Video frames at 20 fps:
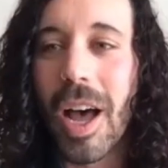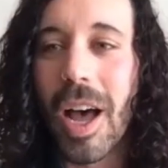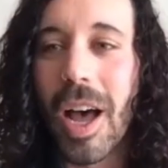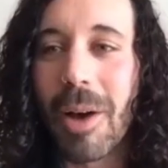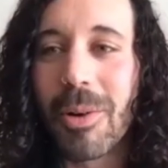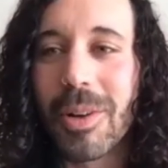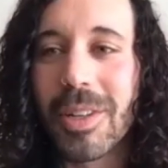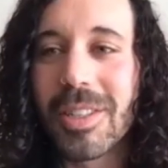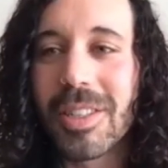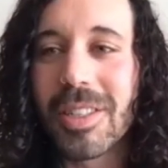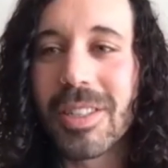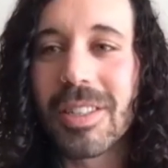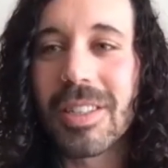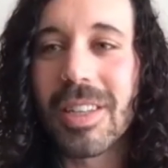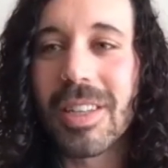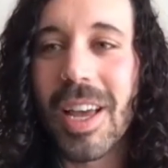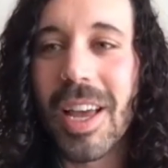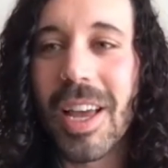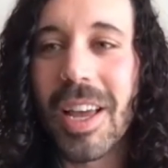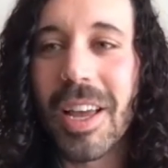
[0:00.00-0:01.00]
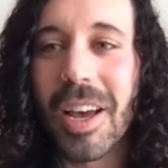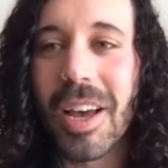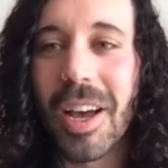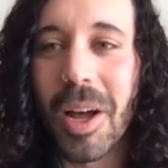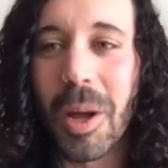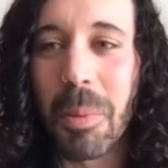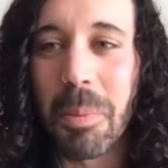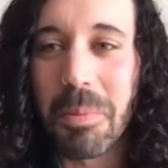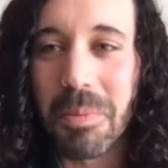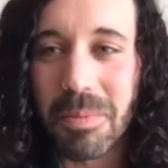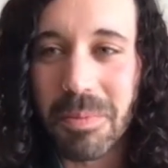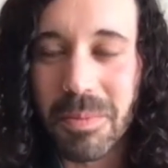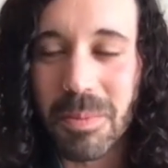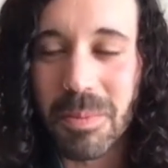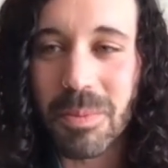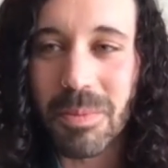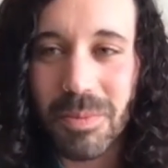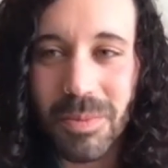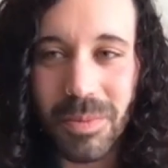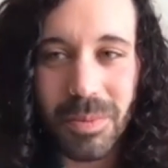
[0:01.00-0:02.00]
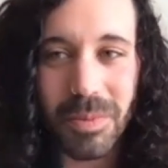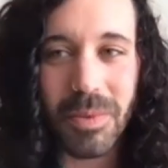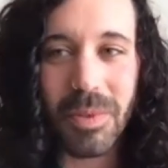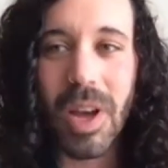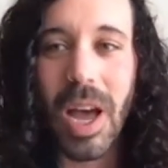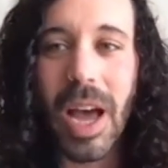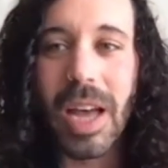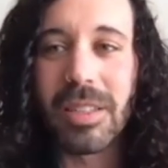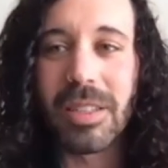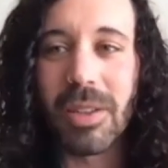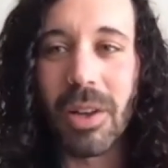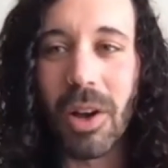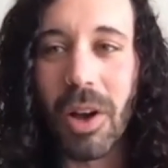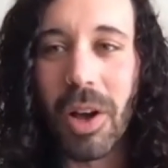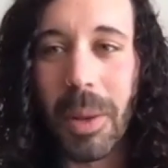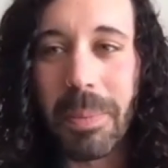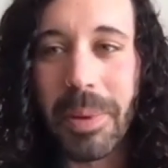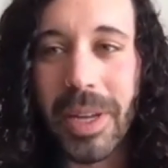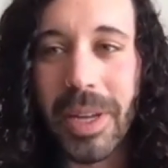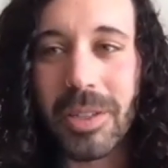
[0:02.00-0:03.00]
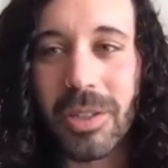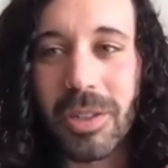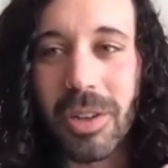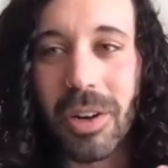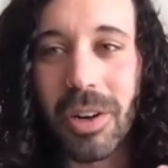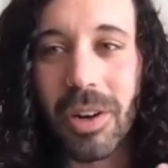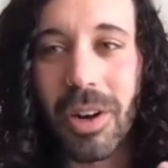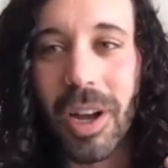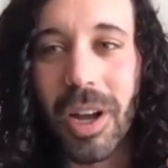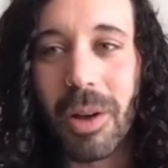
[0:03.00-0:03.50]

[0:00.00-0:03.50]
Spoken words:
would just say I saw a picture.